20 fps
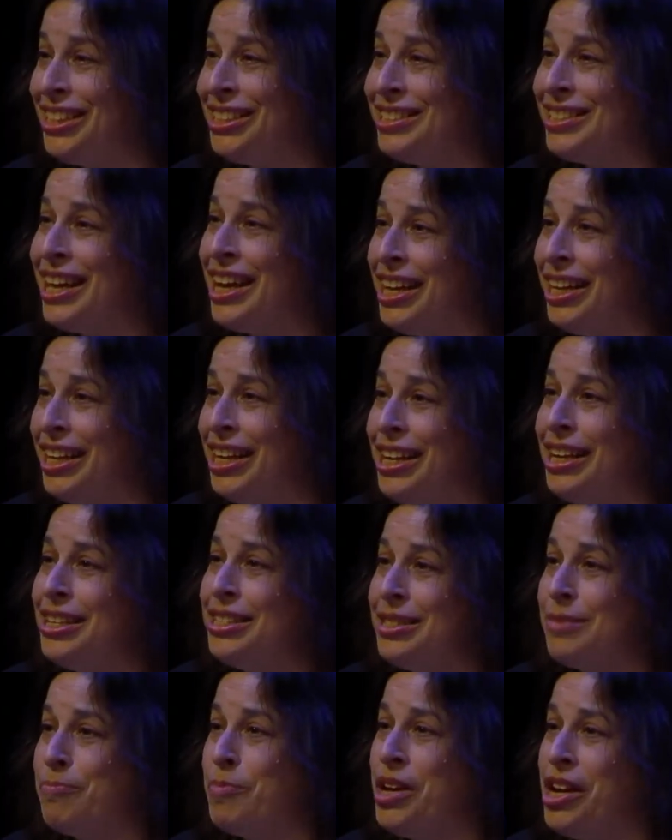exciting.
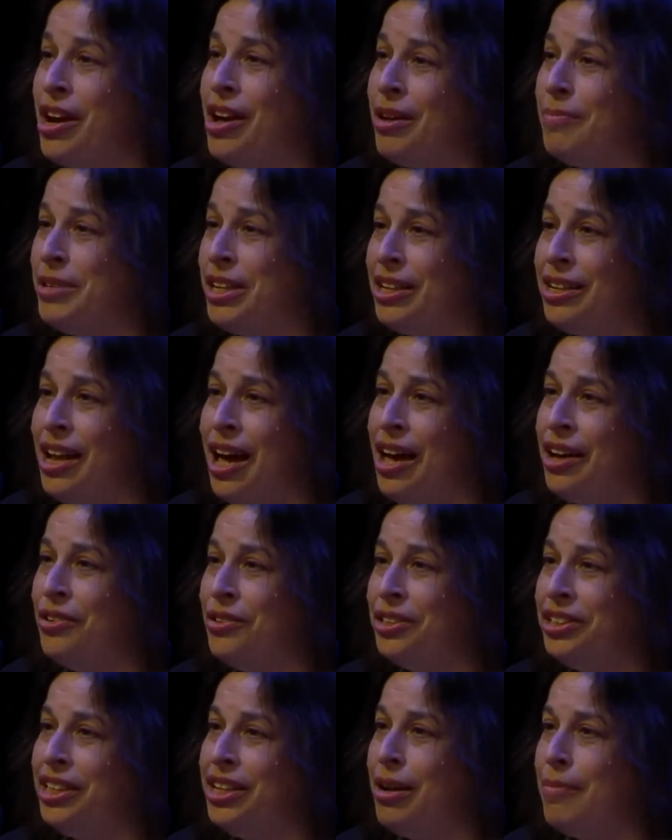It's becoming not
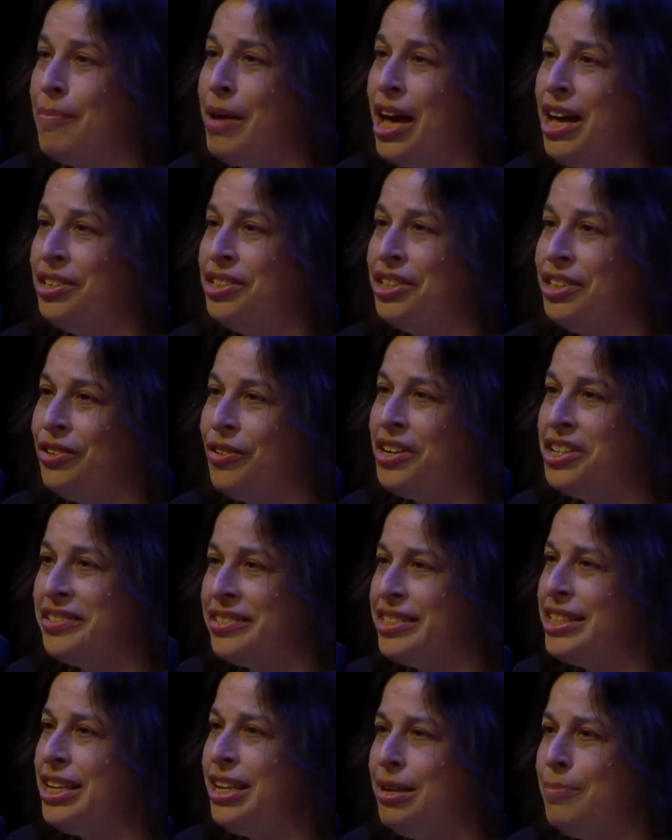only a model in our
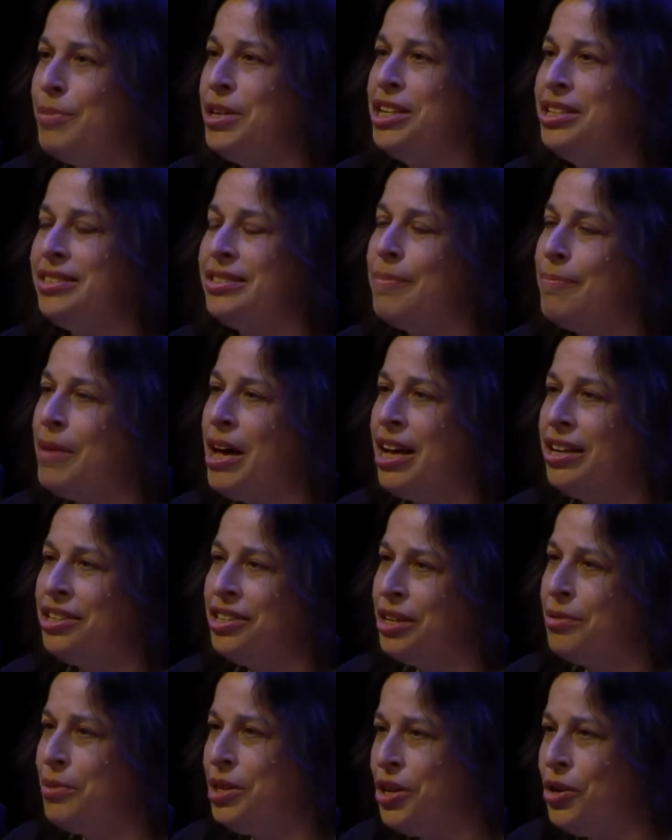city, but it's a model
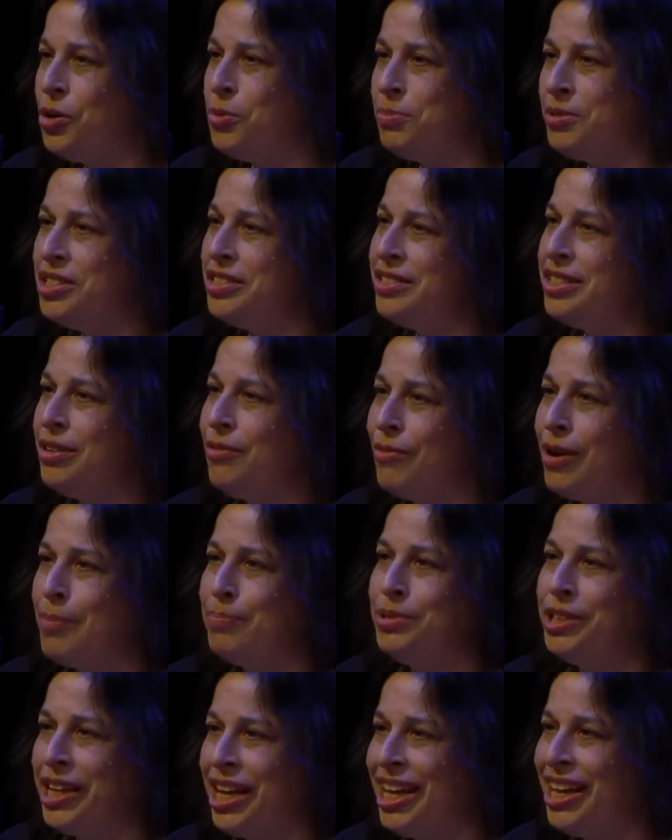that we hope to see
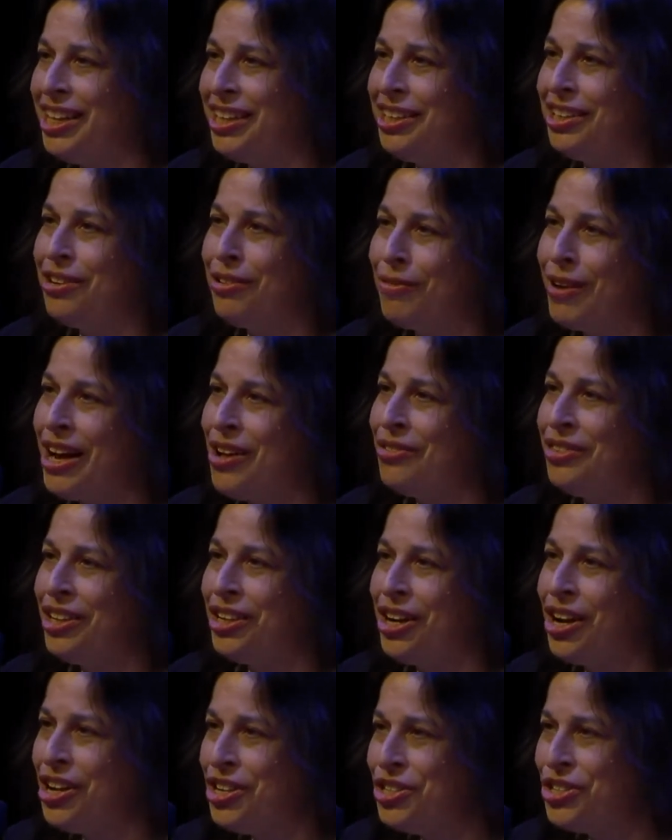replicated around the
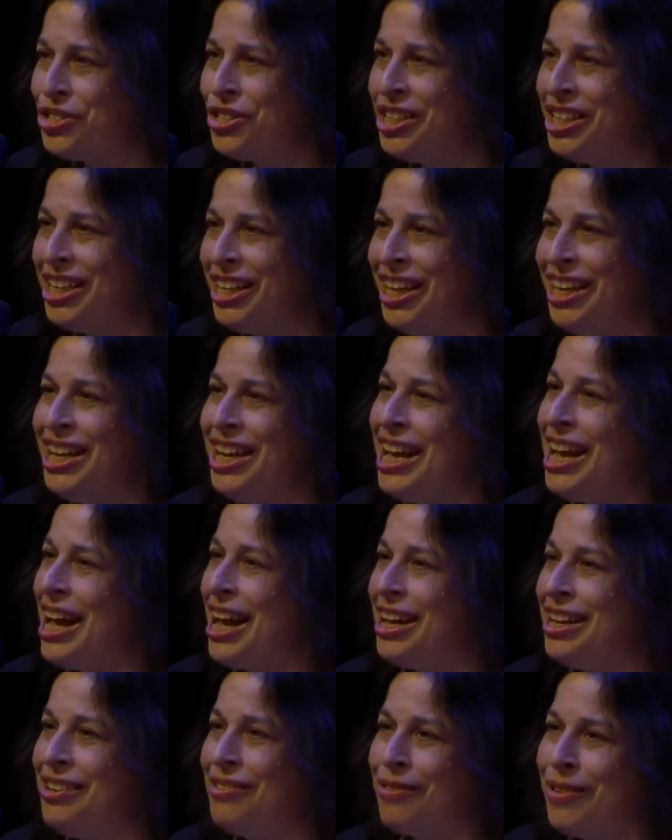country
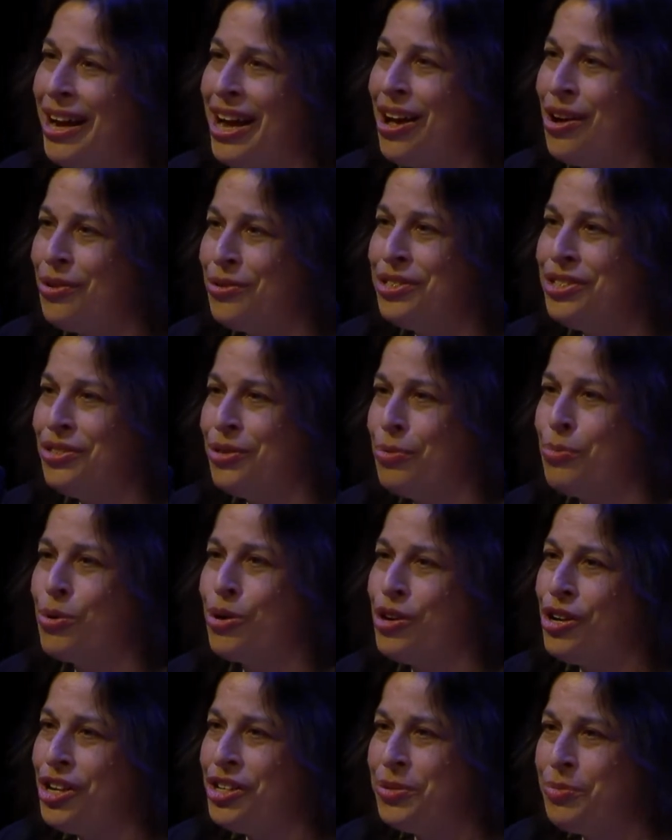and around the
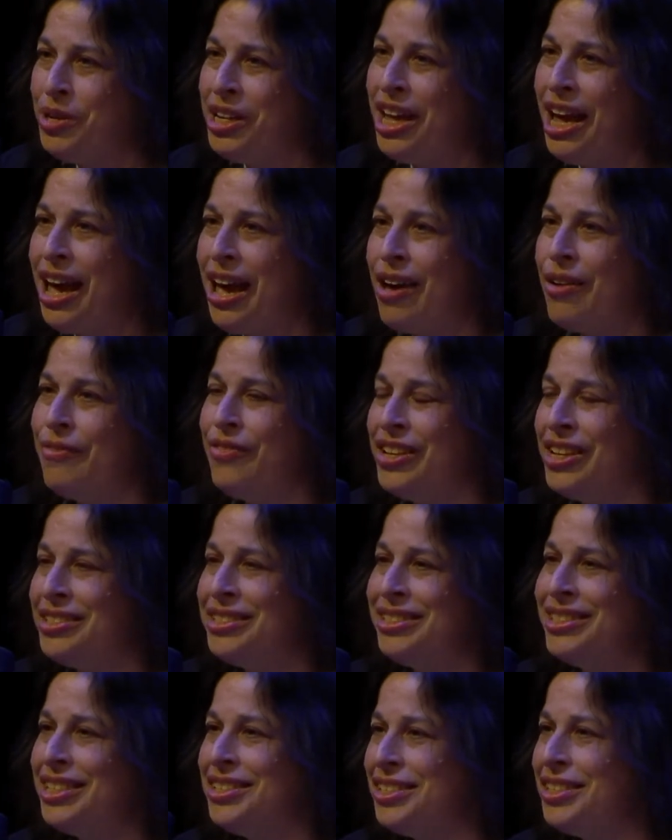world. We have
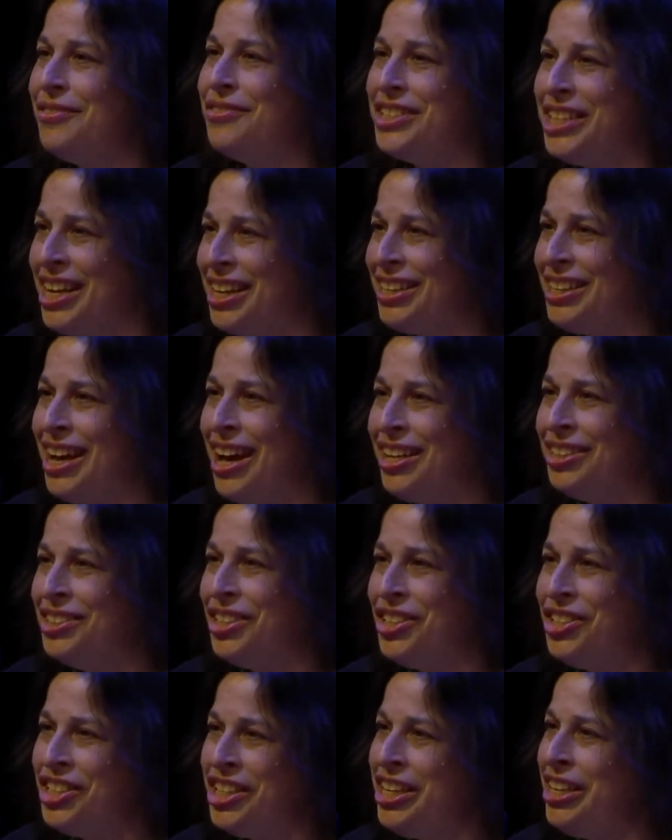assistive
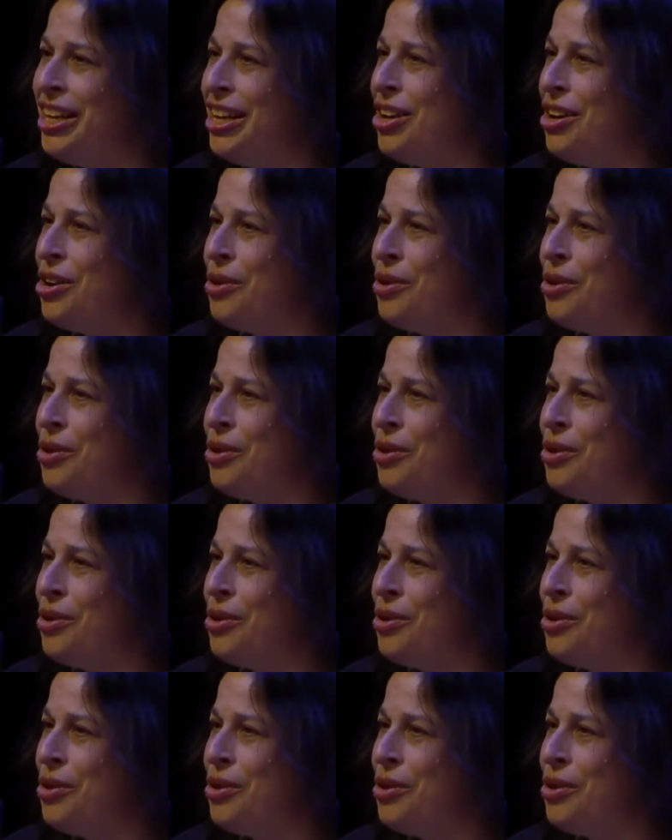technology.